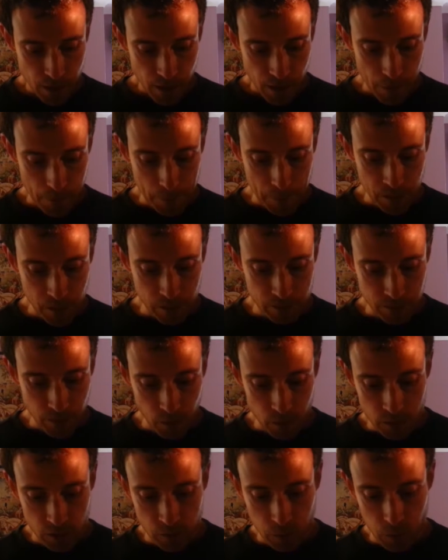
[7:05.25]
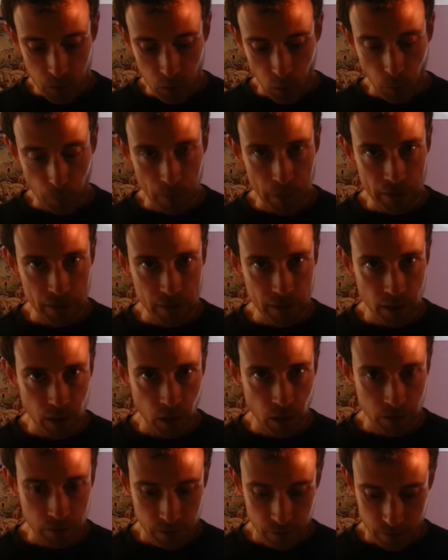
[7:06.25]
And because voters would not be
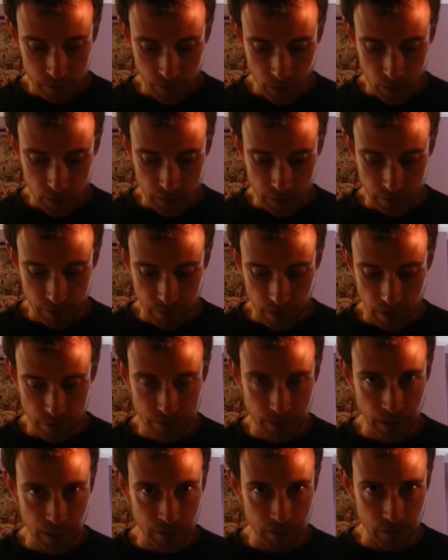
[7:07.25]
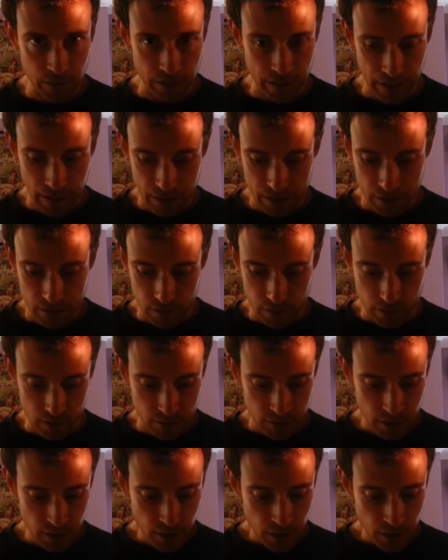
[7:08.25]
deterred from voting for their favourite candidate,